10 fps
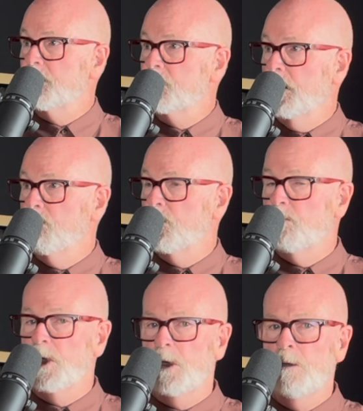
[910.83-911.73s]
seem to
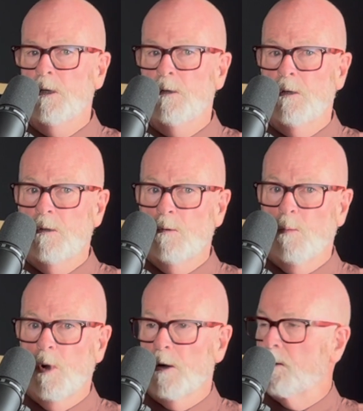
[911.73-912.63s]
be
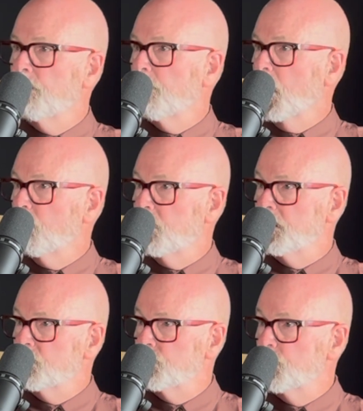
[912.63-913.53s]
where the
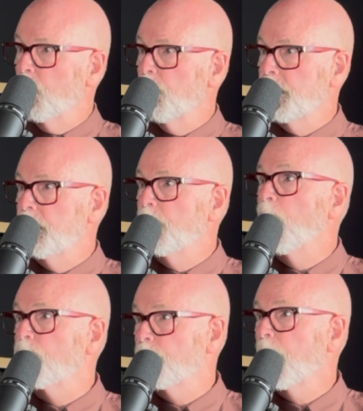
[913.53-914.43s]
marketplace is going in
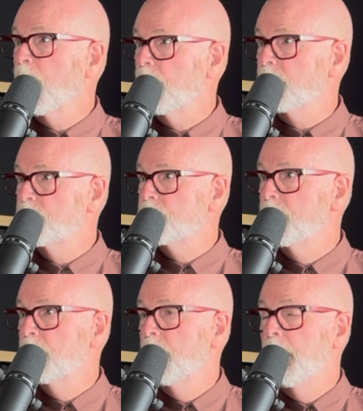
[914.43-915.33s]
other markets.
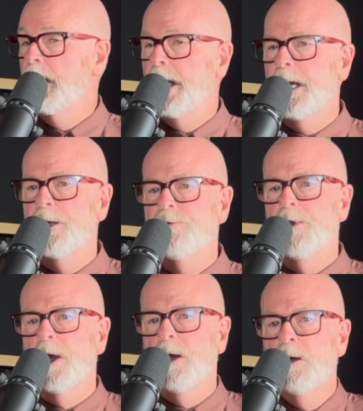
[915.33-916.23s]

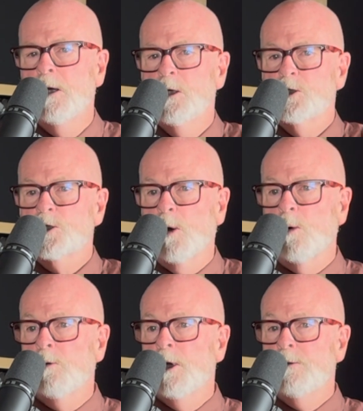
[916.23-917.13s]
And
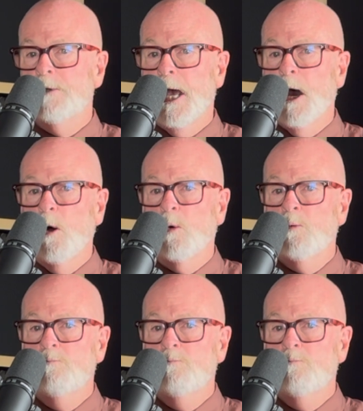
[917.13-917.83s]
so now